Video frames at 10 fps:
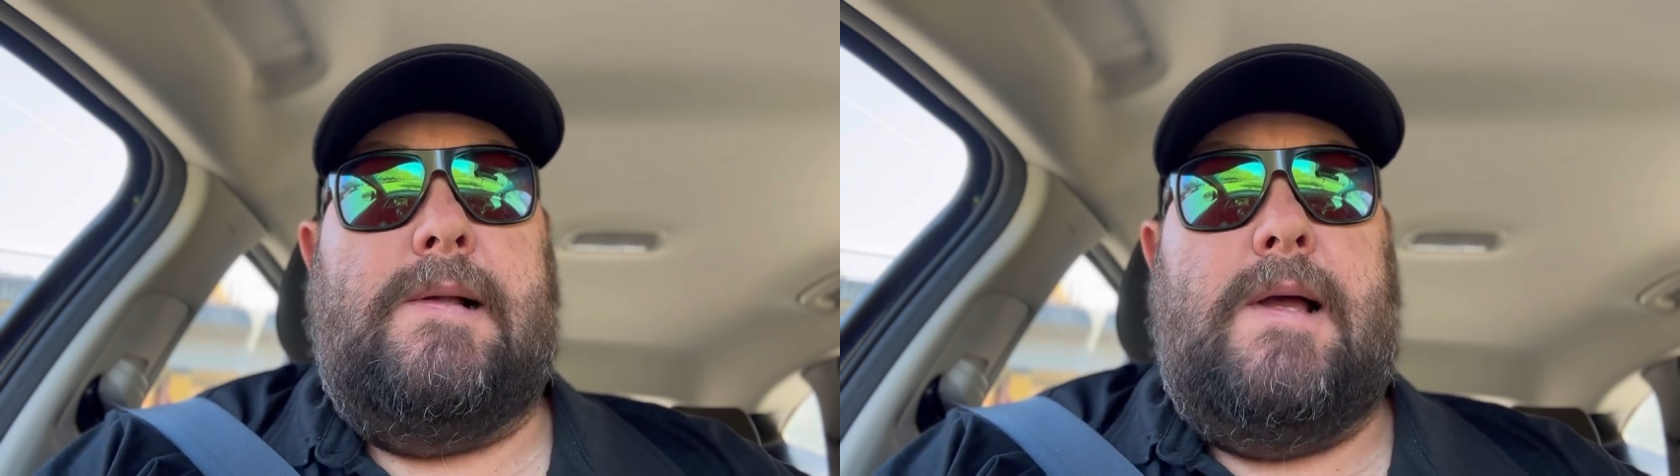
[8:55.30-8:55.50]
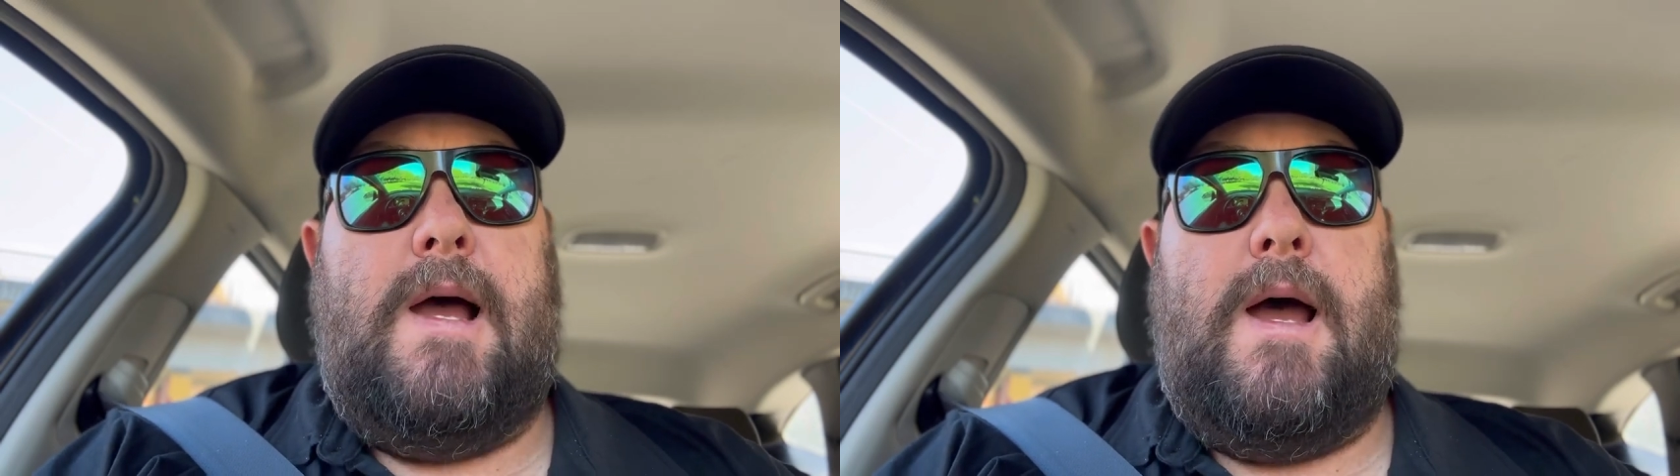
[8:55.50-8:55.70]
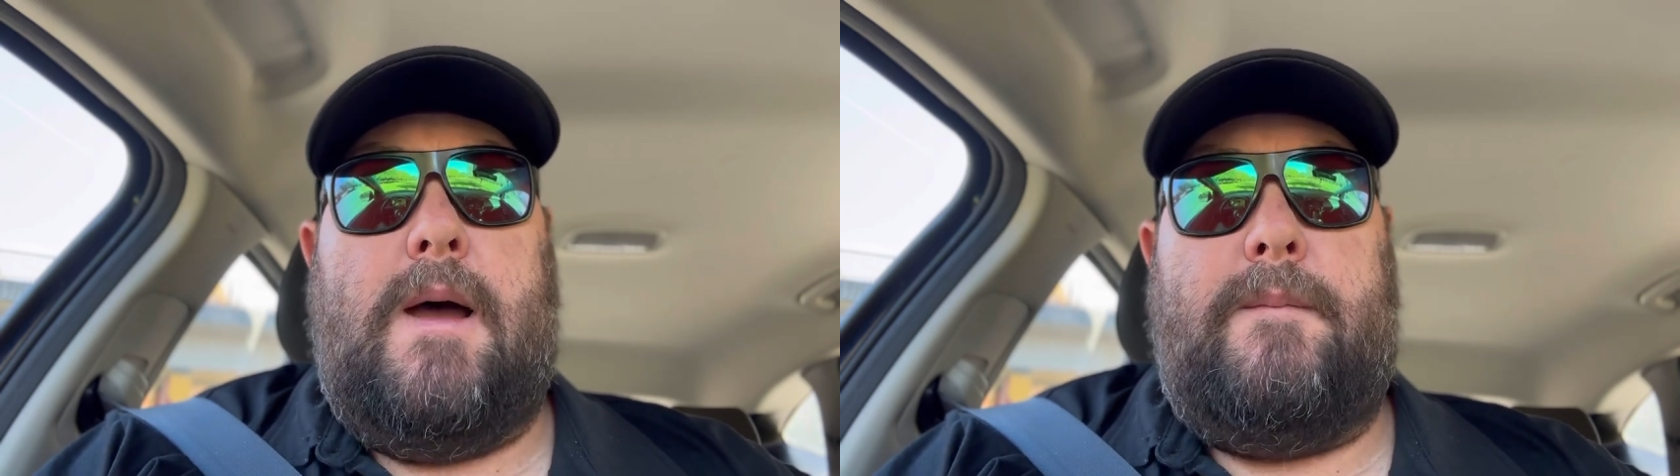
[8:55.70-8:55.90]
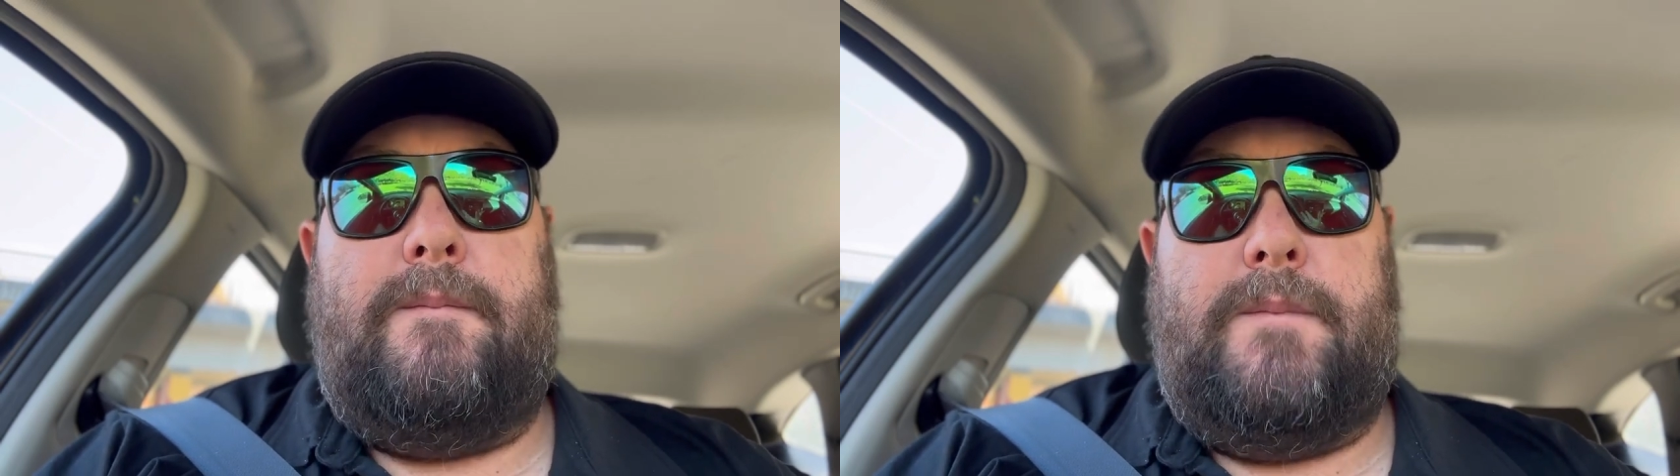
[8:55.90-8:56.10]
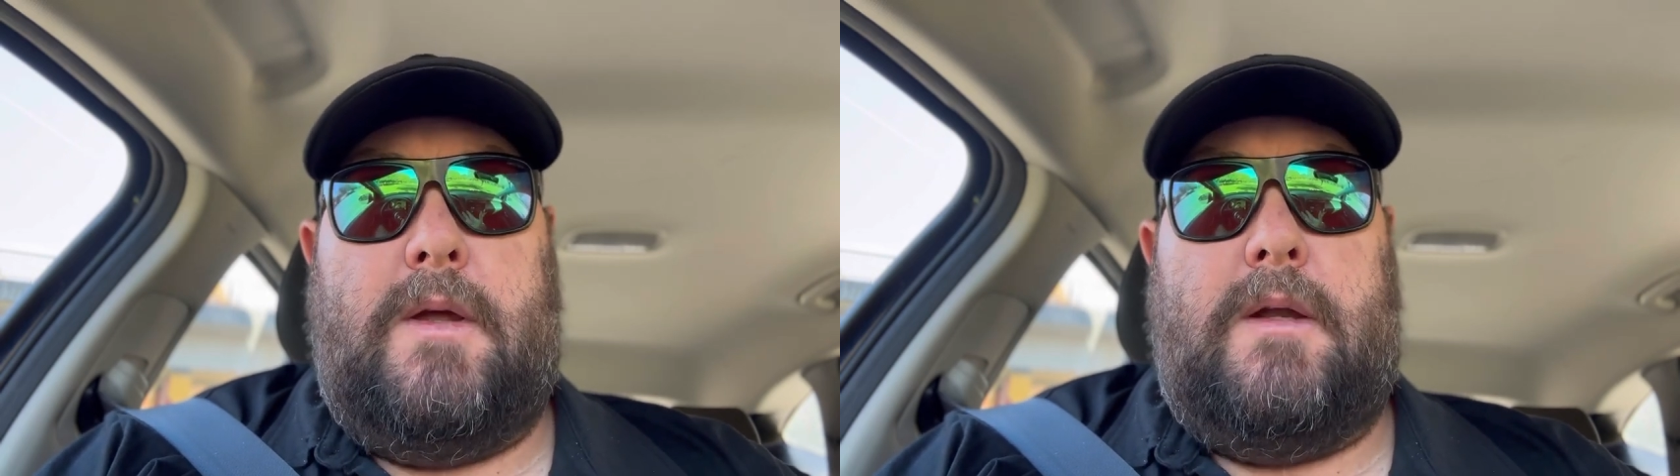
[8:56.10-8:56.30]

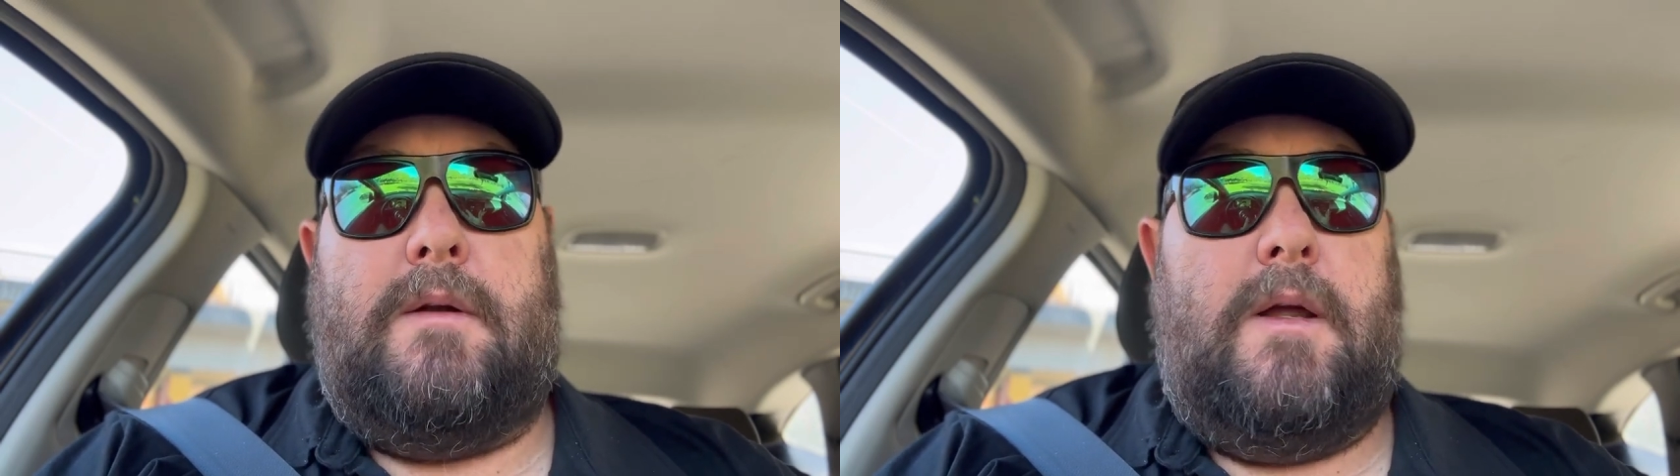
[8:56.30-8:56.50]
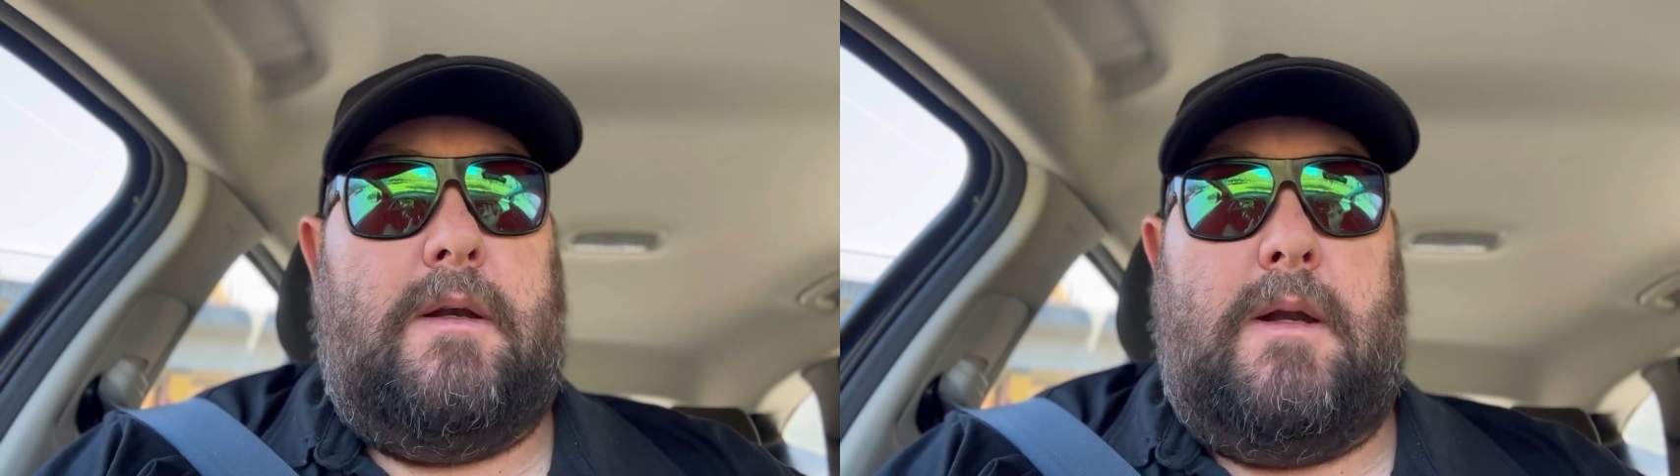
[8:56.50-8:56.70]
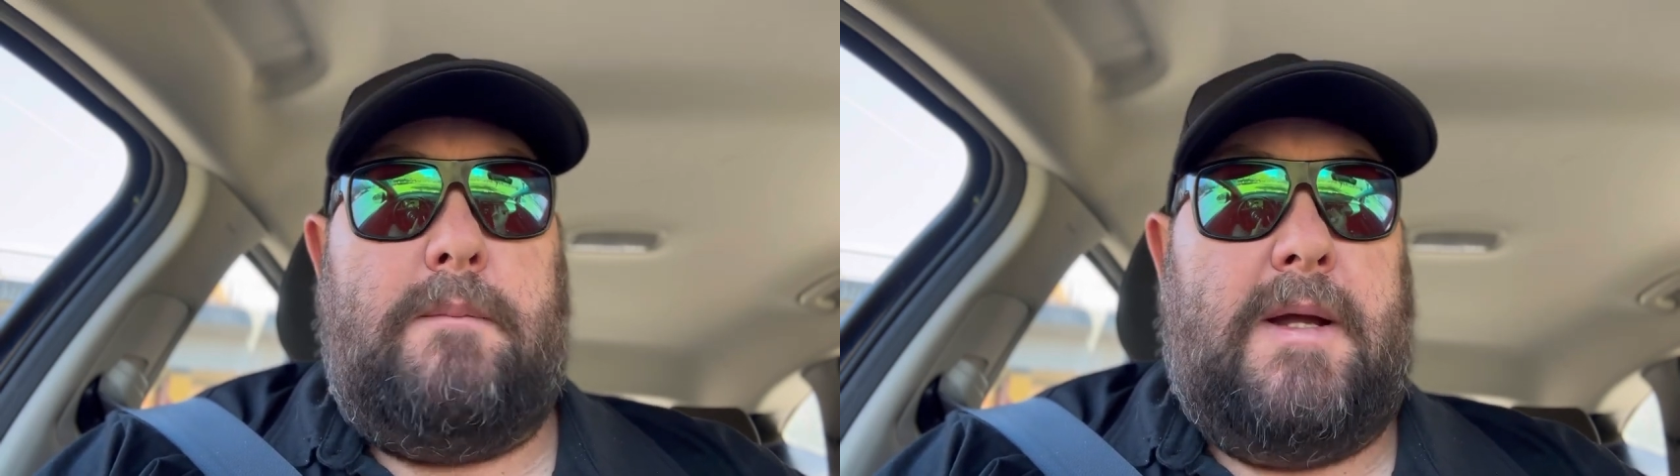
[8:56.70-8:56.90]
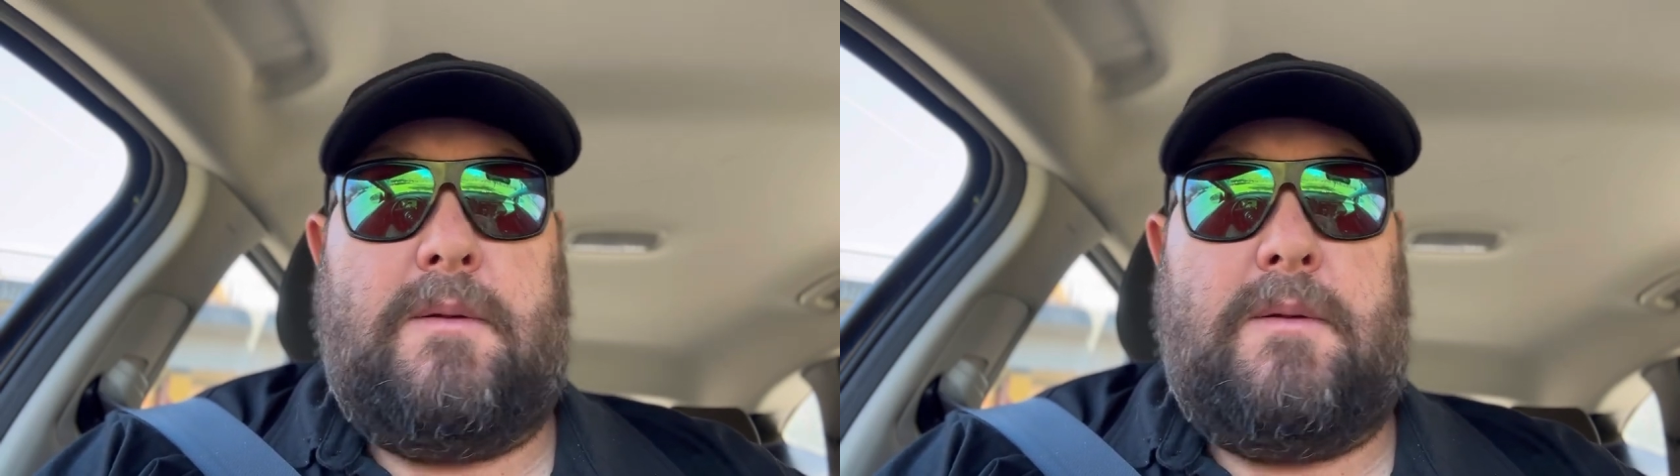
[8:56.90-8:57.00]
and getting back